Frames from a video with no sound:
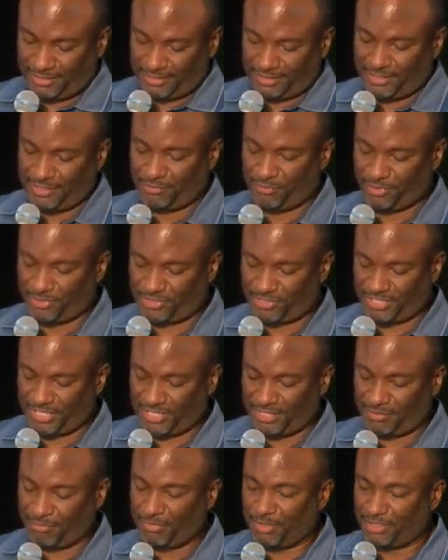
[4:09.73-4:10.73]
Then it was
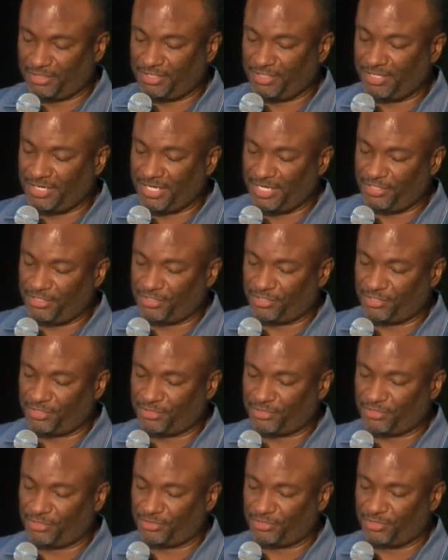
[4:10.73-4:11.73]
said among the
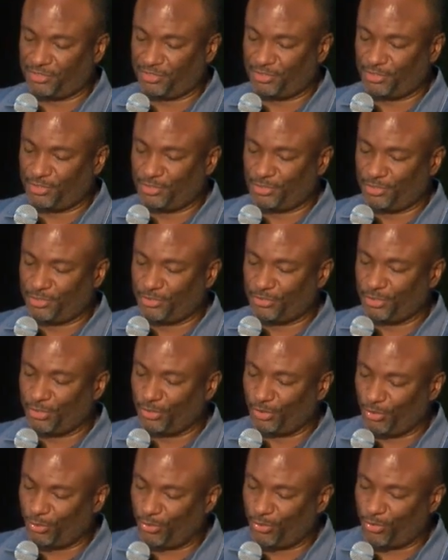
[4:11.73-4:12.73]
nations, The
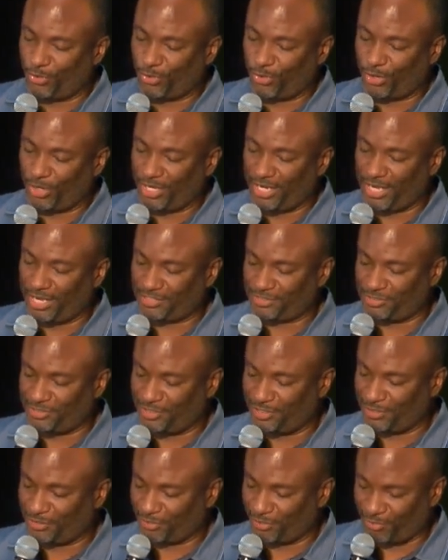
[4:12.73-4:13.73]
Lord has
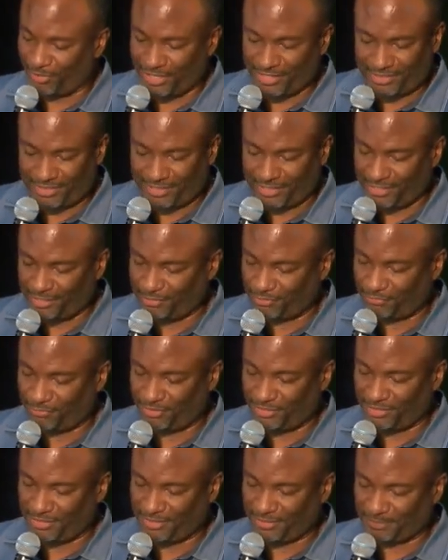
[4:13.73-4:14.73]
done great things for
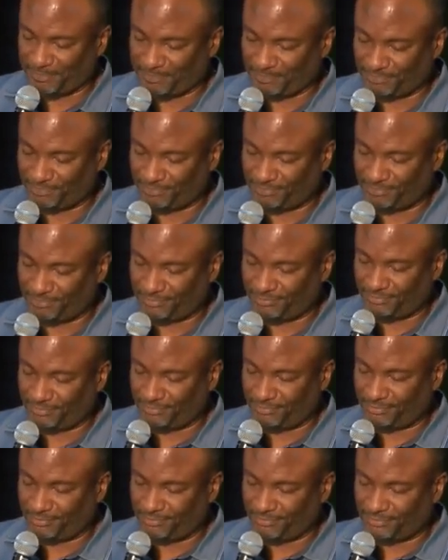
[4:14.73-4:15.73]
them.
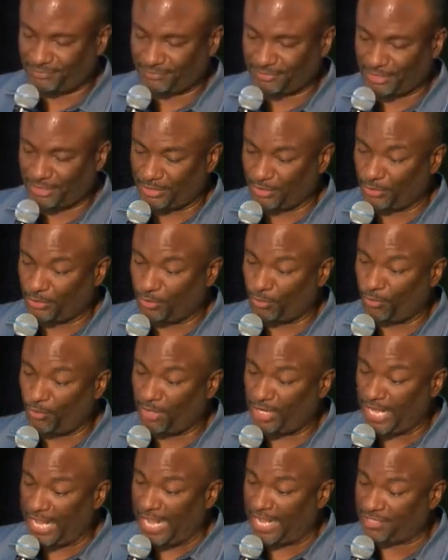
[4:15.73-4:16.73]
And the
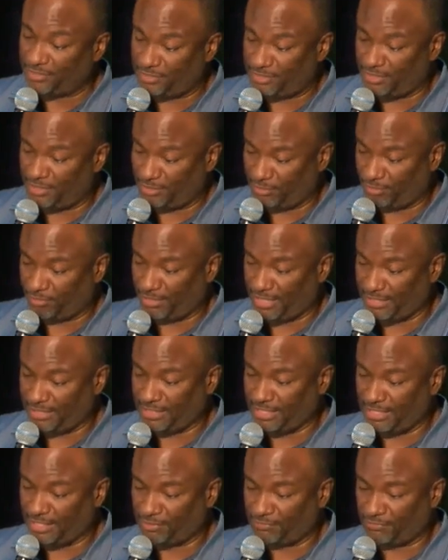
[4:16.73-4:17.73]
Lord has done great
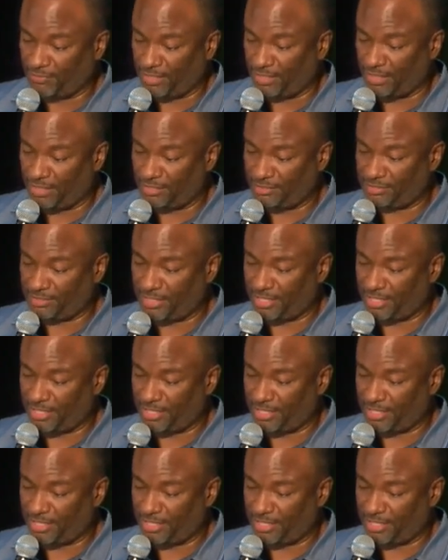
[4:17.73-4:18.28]
things for us,